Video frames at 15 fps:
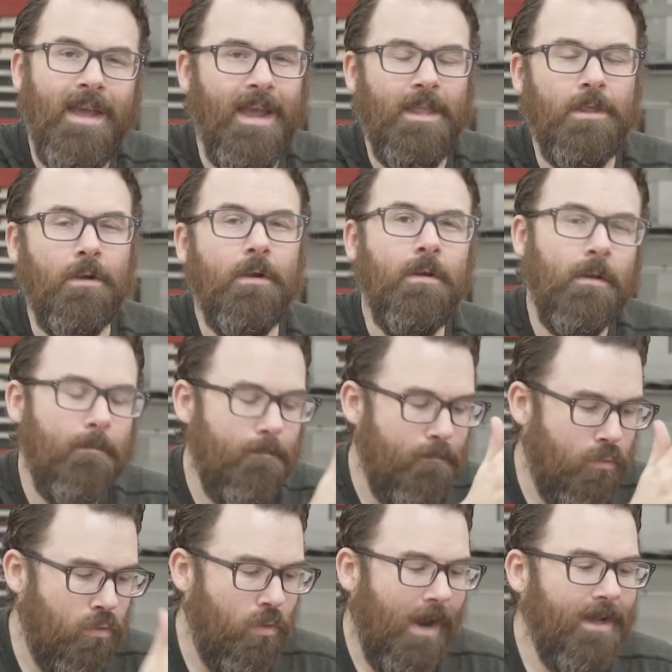and they're going to
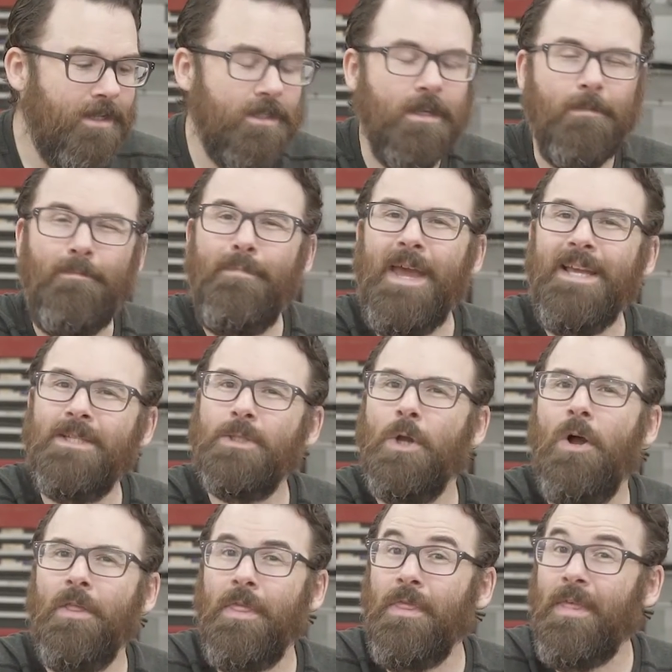price it based
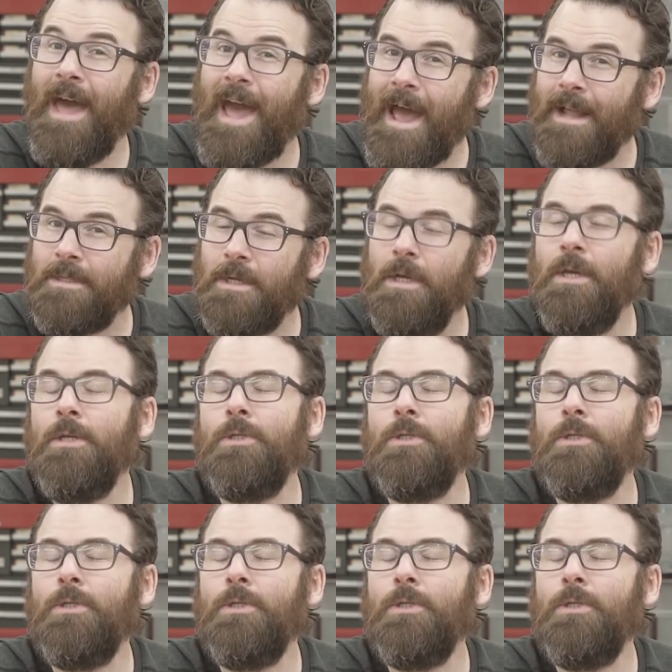on that.